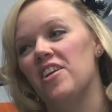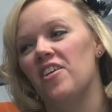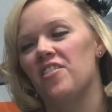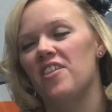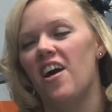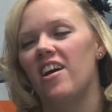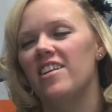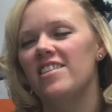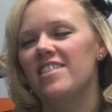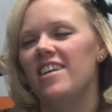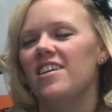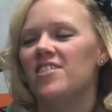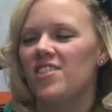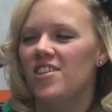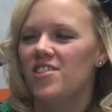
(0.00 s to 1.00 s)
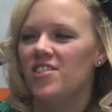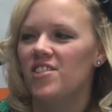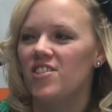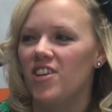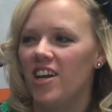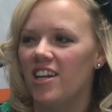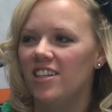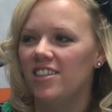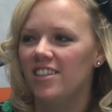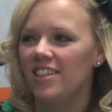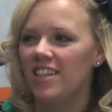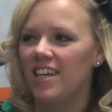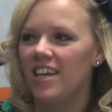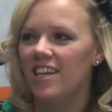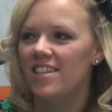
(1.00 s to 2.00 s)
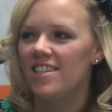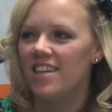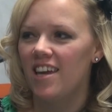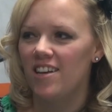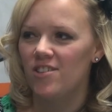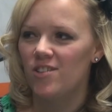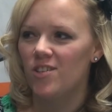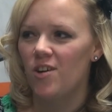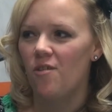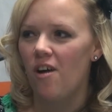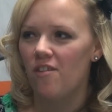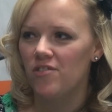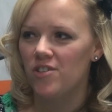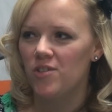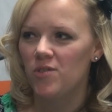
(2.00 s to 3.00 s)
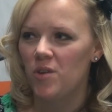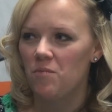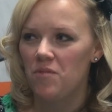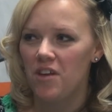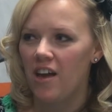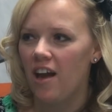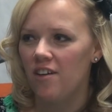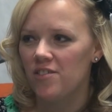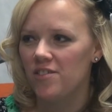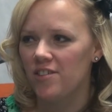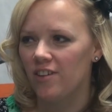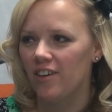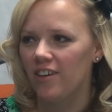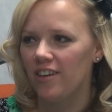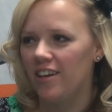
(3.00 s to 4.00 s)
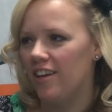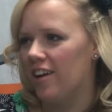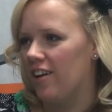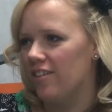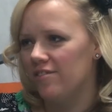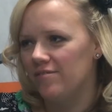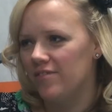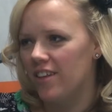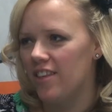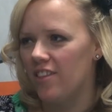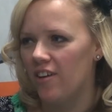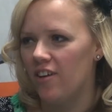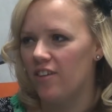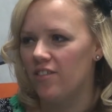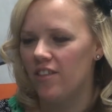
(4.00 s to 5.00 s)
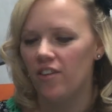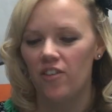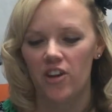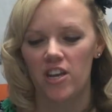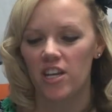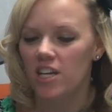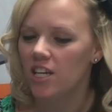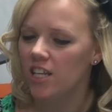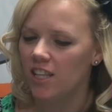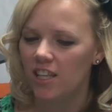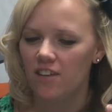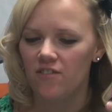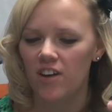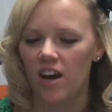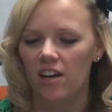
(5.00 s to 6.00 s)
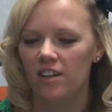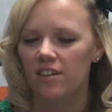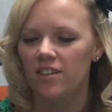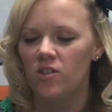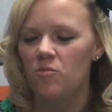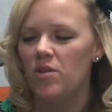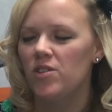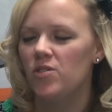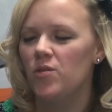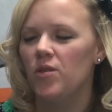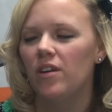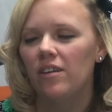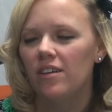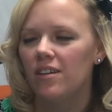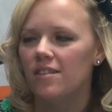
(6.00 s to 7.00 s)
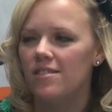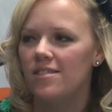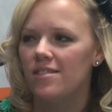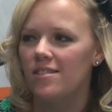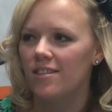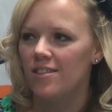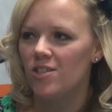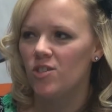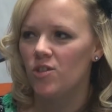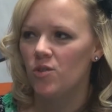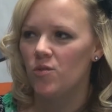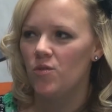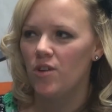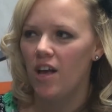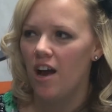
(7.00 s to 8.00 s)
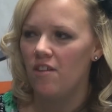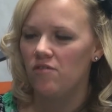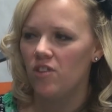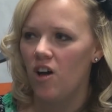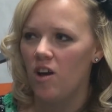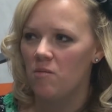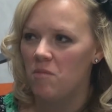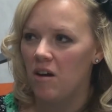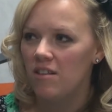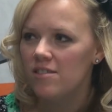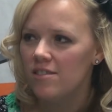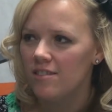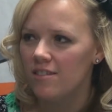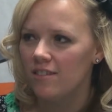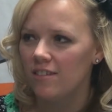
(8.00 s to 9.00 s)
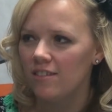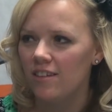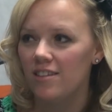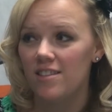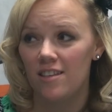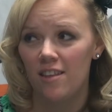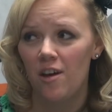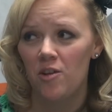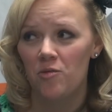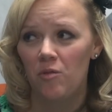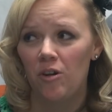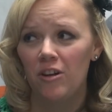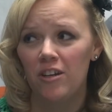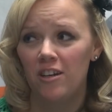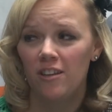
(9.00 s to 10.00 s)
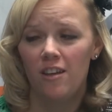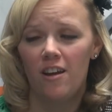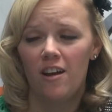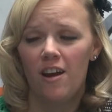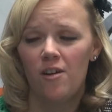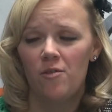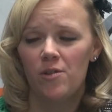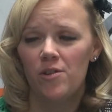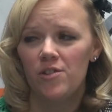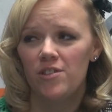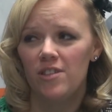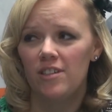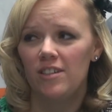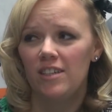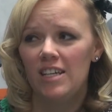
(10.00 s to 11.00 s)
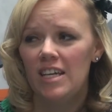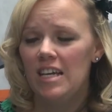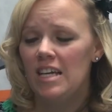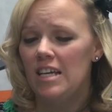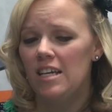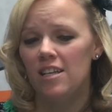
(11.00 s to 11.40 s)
They can't, the audience can't change the channel, and the kids can't just go off and do something else, or like they're in it and they've got to commit to it. It's 2.5 long months, and that's a lot of work and a lot of hours, and